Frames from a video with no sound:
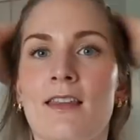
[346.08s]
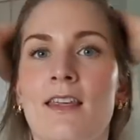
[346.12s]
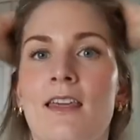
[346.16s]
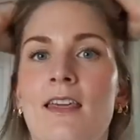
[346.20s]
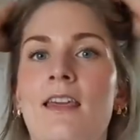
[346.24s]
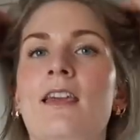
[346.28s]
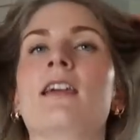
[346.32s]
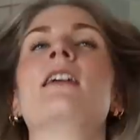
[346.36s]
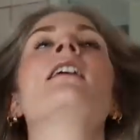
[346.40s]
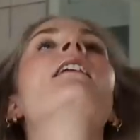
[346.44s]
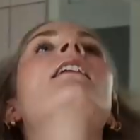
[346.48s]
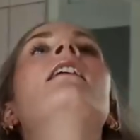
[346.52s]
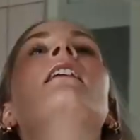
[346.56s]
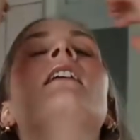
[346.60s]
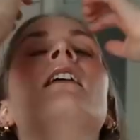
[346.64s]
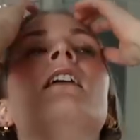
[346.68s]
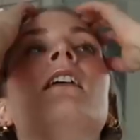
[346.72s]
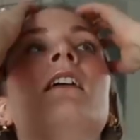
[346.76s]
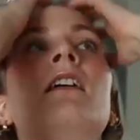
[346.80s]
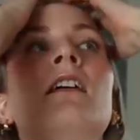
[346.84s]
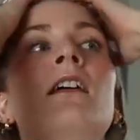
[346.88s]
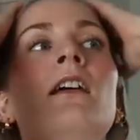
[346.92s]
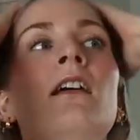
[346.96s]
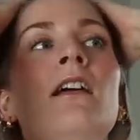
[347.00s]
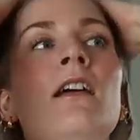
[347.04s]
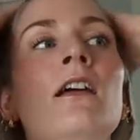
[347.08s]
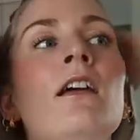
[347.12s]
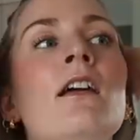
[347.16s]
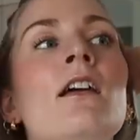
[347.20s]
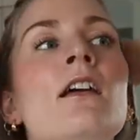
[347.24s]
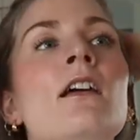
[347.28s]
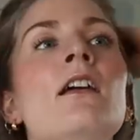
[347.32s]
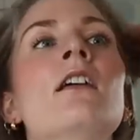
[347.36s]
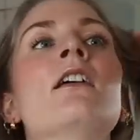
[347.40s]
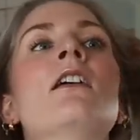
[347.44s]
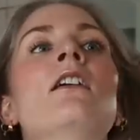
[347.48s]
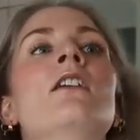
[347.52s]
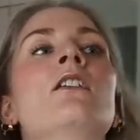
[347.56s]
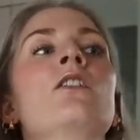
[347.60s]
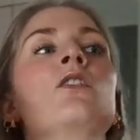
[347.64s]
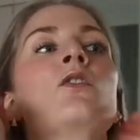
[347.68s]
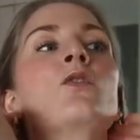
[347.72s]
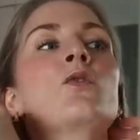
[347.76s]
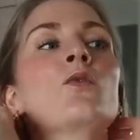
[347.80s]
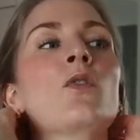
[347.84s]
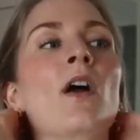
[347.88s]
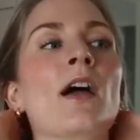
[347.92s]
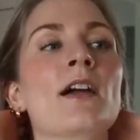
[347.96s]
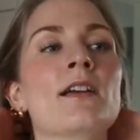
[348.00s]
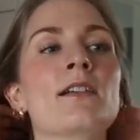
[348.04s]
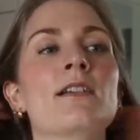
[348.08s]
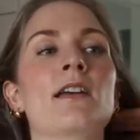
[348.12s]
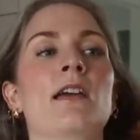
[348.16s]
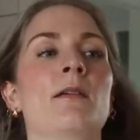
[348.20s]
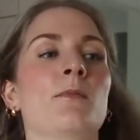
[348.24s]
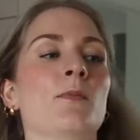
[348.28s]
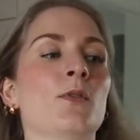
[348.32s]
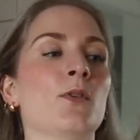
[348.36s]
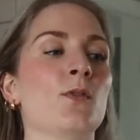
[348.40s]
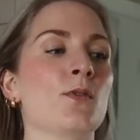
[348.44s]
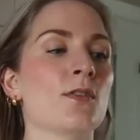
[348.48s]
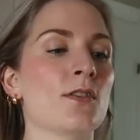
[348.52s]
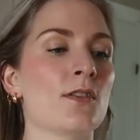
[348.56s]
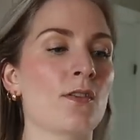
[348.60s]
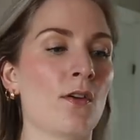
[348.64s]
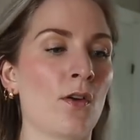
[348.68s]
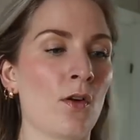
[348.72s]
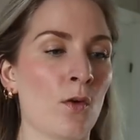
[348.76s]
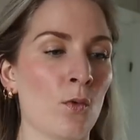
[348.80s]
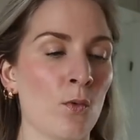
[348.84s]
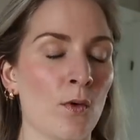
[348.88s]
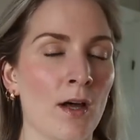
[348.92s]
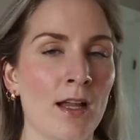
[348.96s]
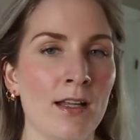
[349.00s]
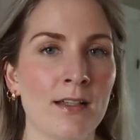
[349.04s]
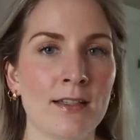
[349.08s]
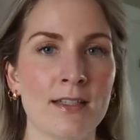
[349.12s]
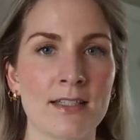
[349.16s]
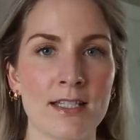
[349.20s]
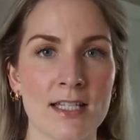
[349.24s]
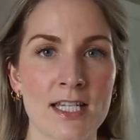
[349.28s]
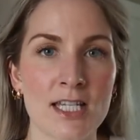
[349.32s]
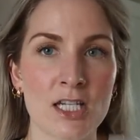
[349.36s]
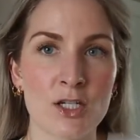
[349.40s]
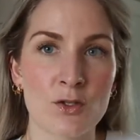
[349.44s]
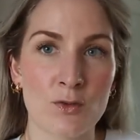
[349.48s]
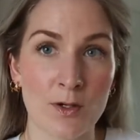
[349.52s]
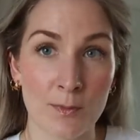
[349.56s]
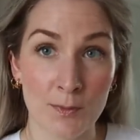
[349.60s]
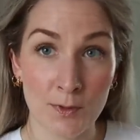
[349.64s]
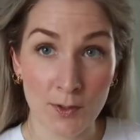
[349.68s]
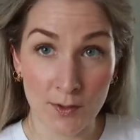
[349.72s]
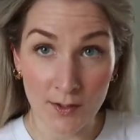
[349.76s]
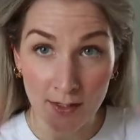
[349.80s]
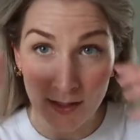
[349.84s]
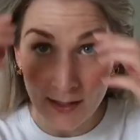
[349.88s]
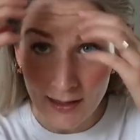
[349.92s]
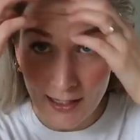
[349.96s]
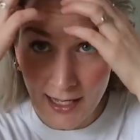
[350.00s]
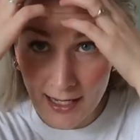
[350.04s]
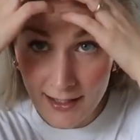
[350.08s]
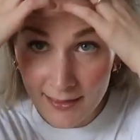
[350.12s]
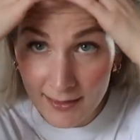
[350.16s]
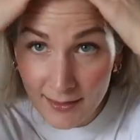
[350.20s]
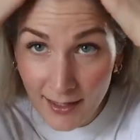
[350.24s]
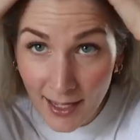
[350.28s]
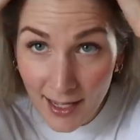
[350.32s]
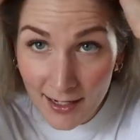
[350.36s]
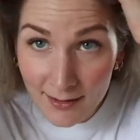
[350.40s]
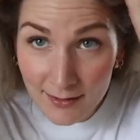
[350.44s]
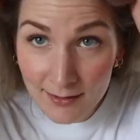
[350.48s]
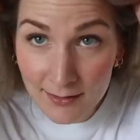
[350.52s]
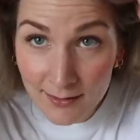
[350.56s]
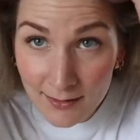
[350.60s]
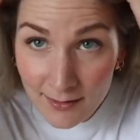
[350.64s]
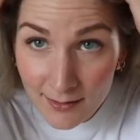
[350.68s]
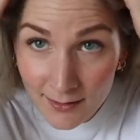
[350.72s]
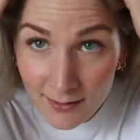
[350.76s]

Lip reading: the dry shampoo is all well distributed like that.